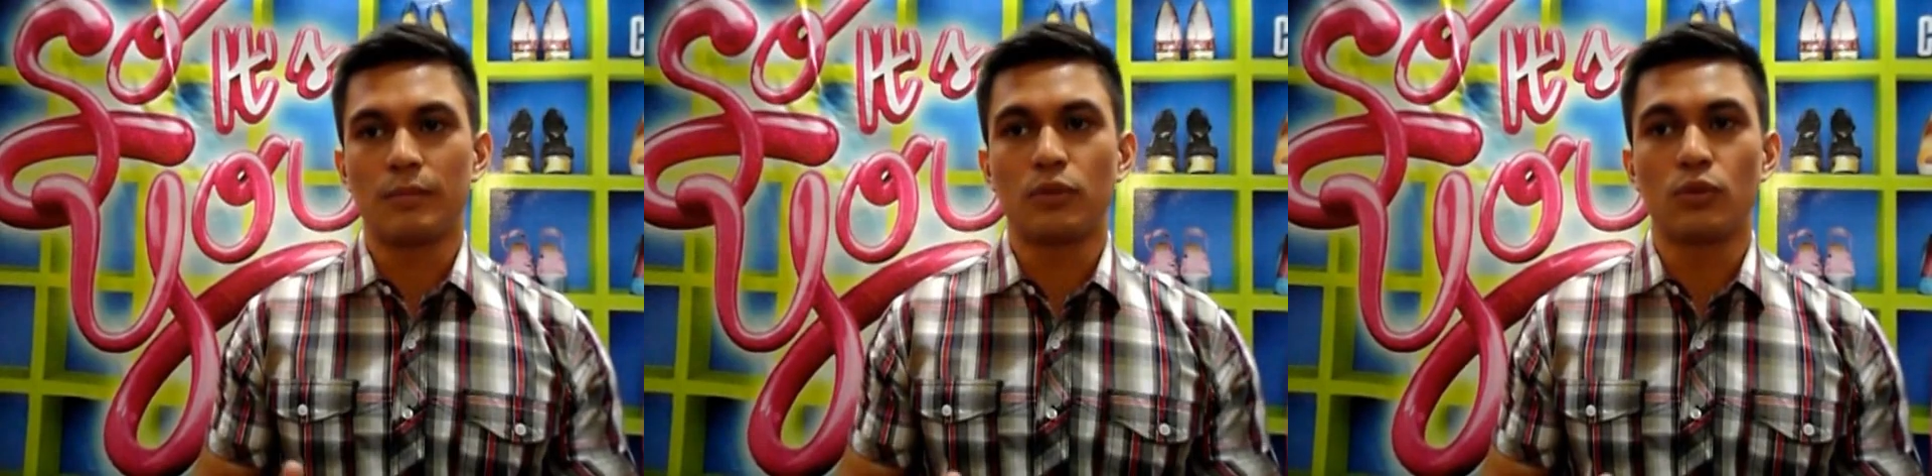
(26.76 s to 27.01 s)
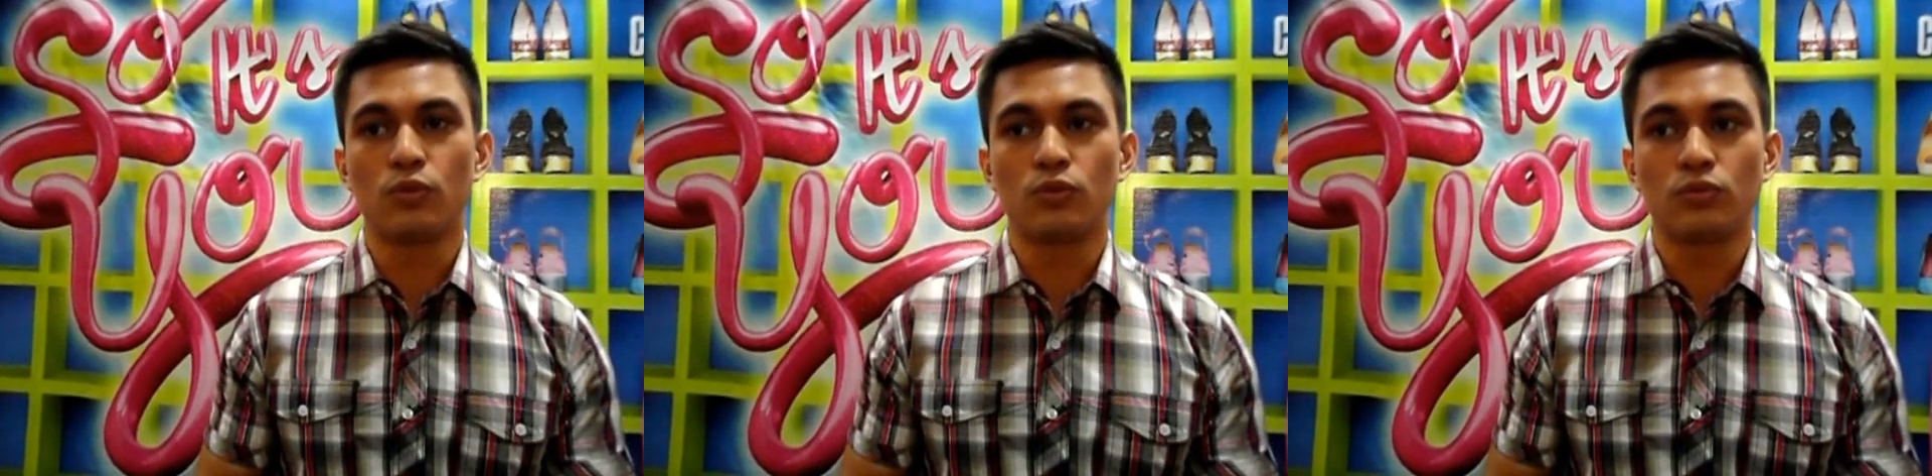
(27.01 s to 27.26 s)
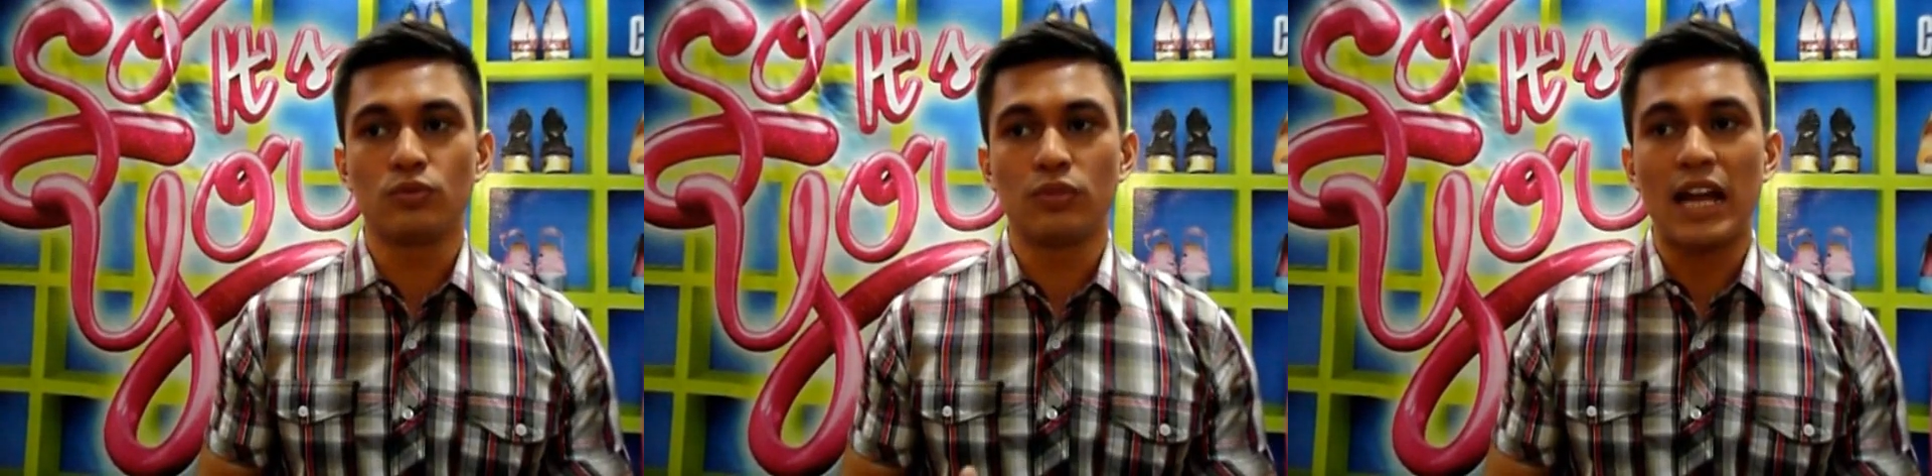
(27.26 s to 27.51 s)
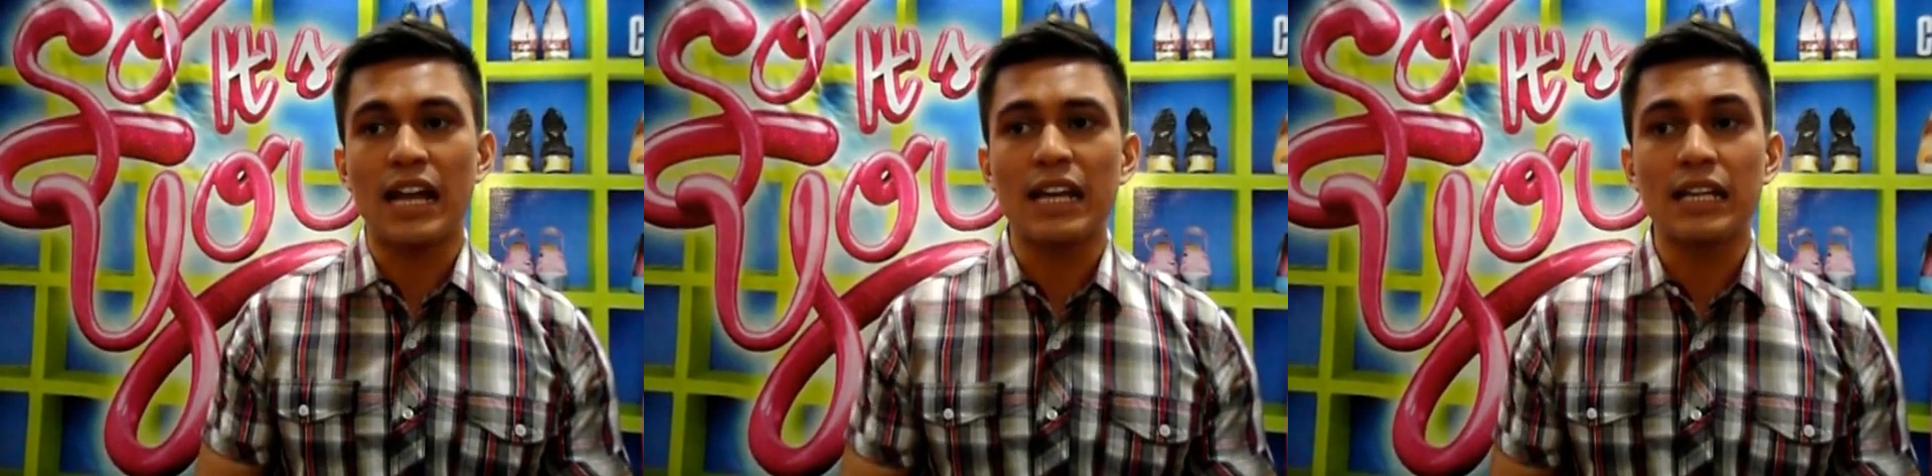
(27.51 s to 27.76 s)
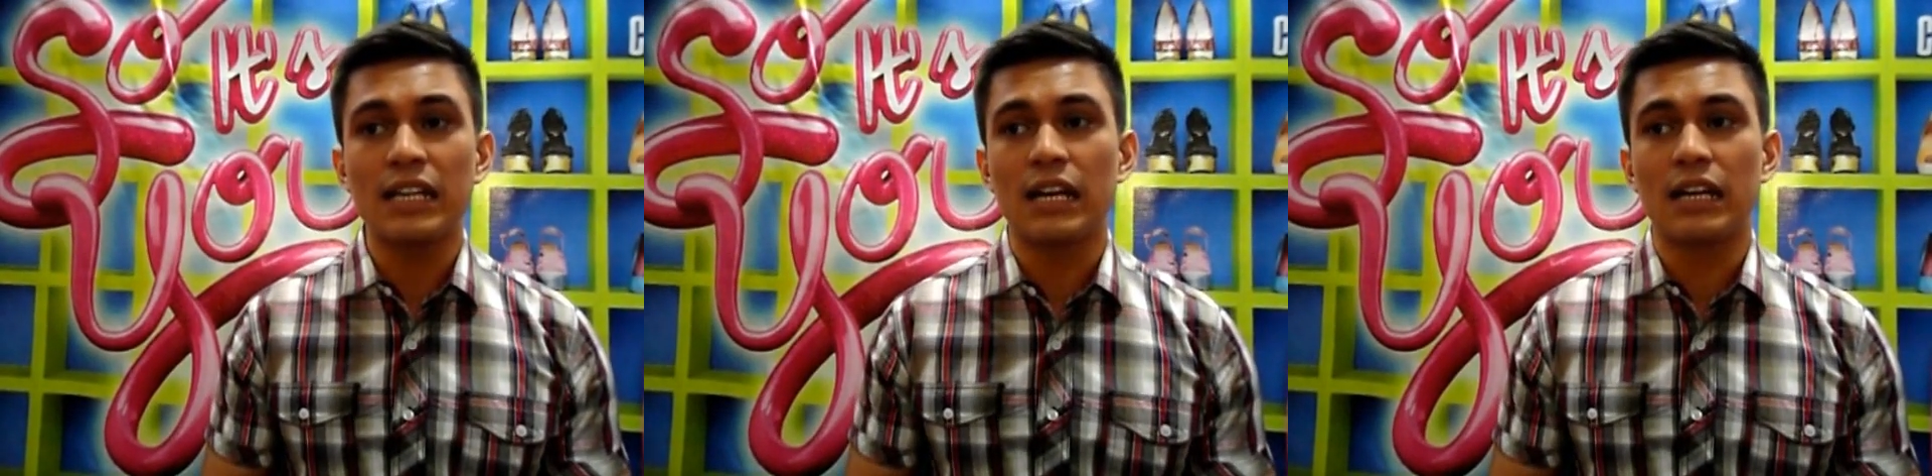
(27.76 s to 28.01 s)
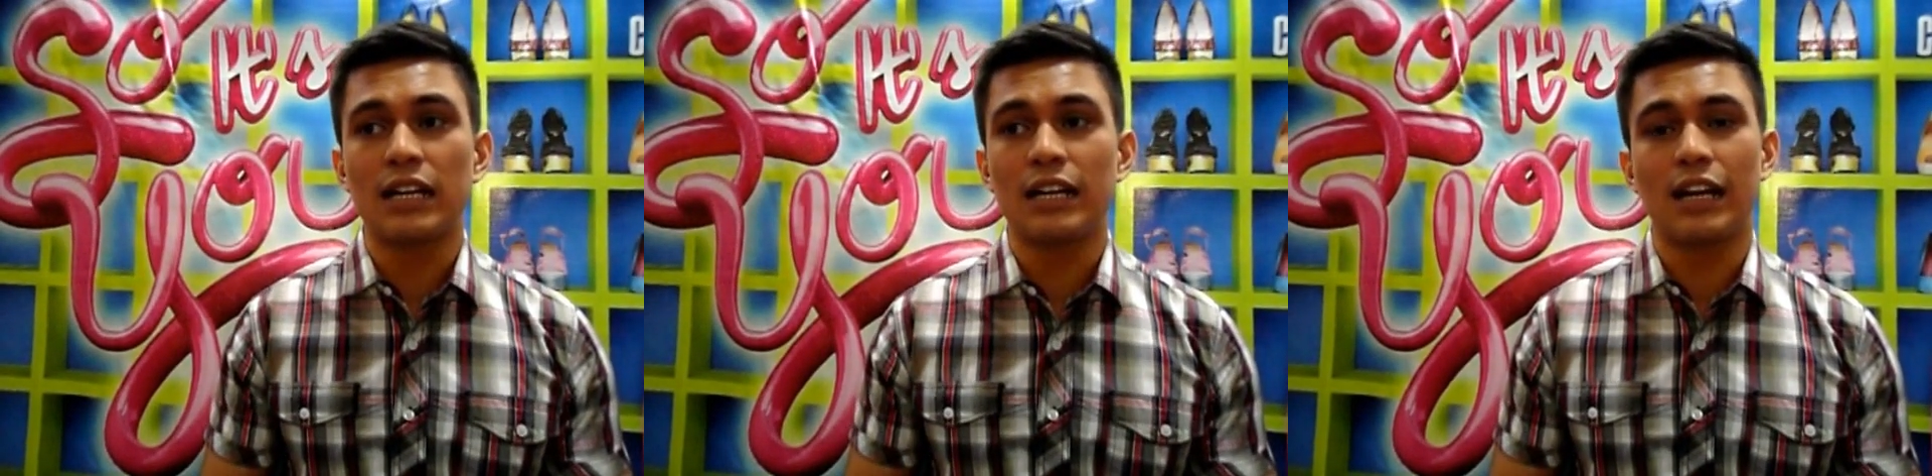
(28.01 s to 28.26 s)
yung nanay
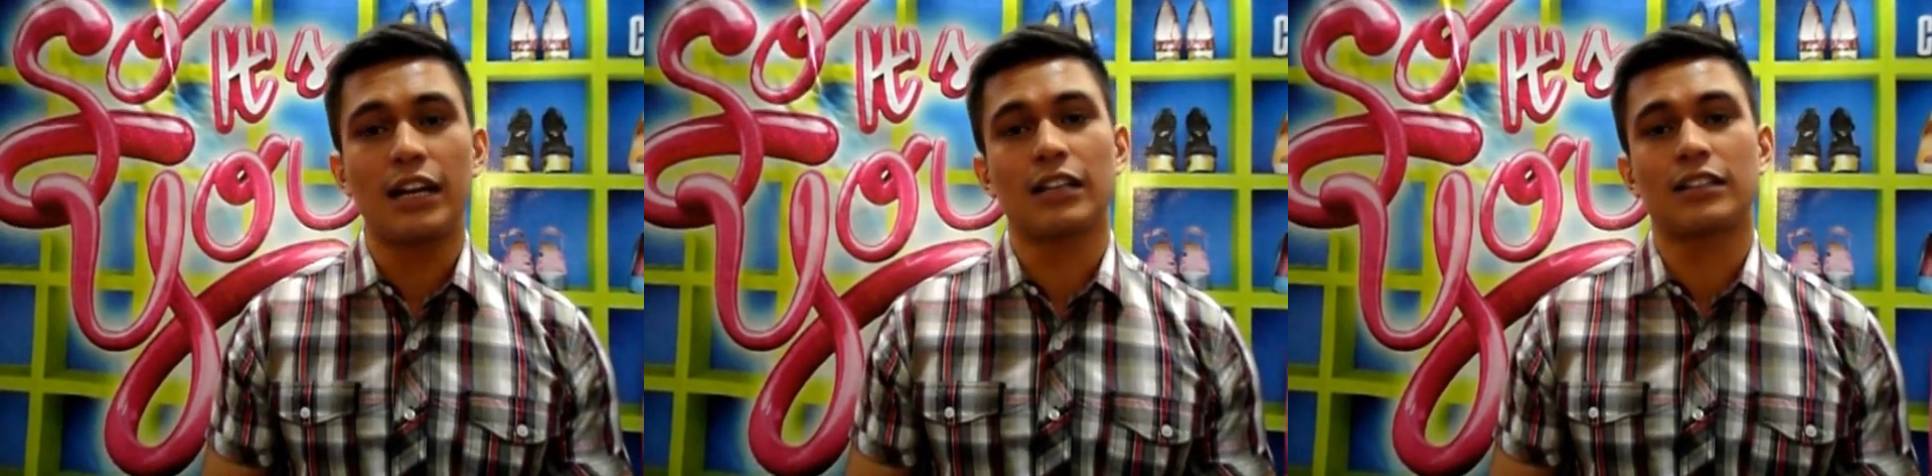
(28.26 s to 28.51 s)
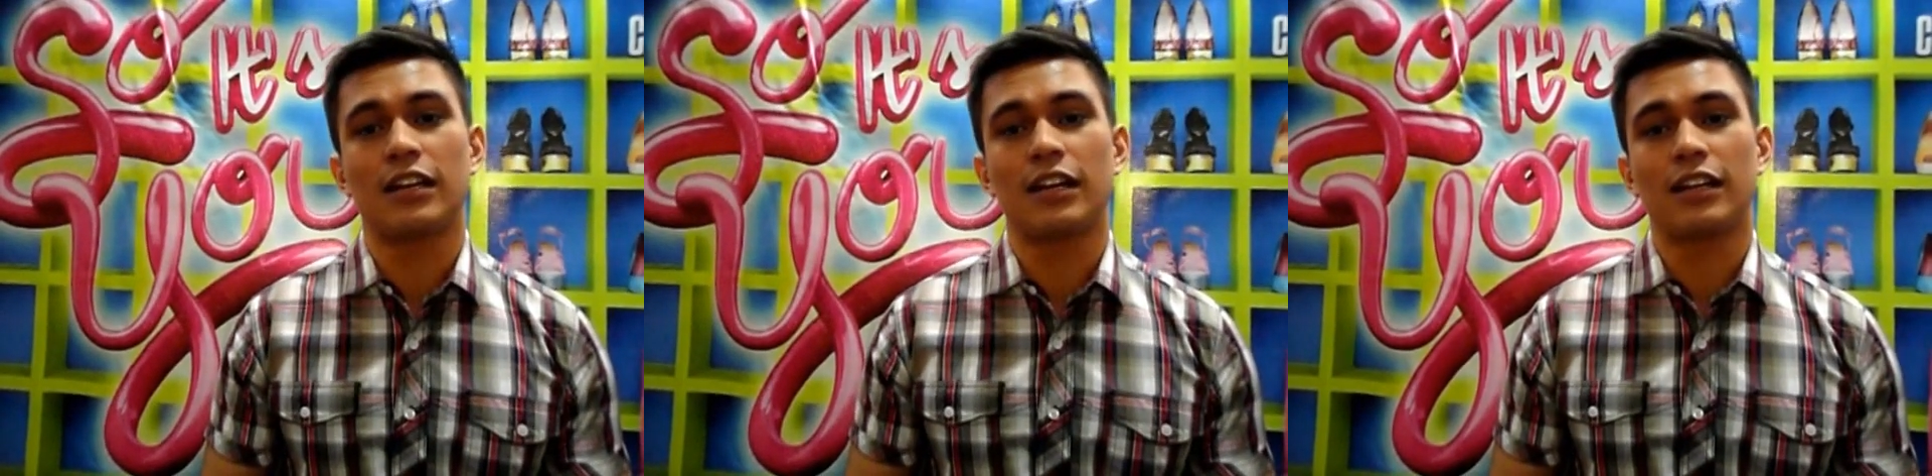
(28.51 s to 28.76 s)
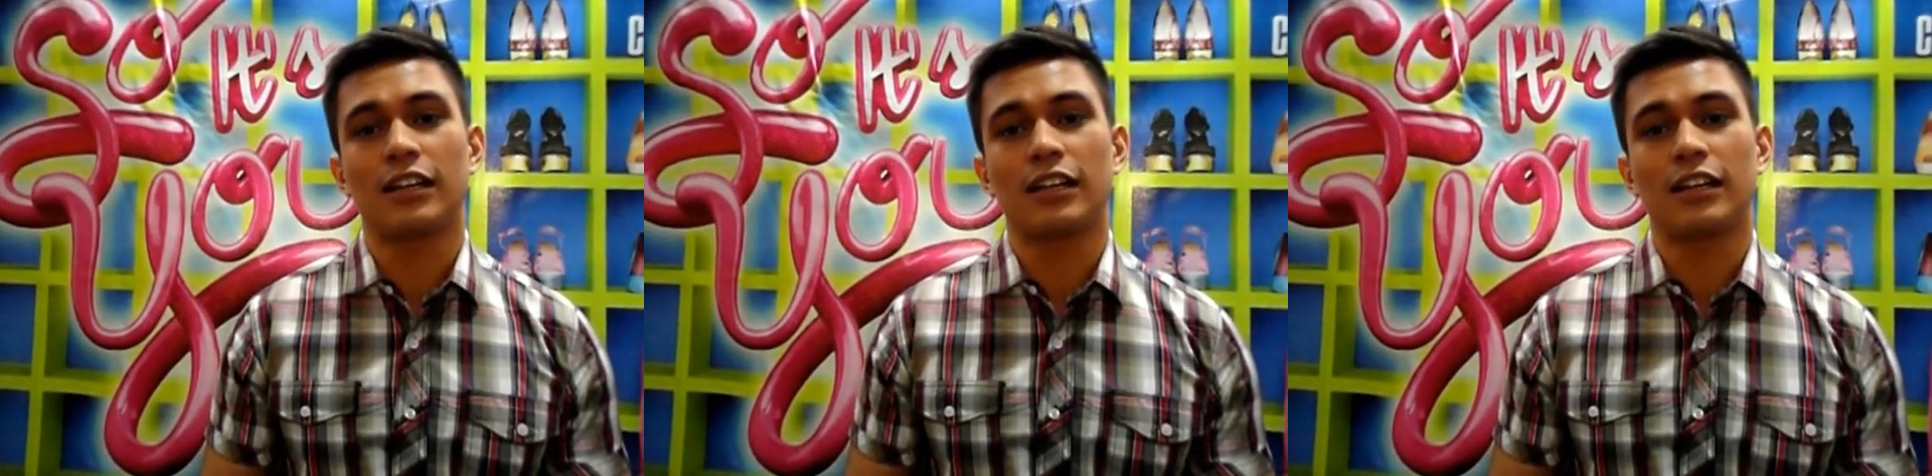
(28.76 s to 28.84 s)
ng anak niya,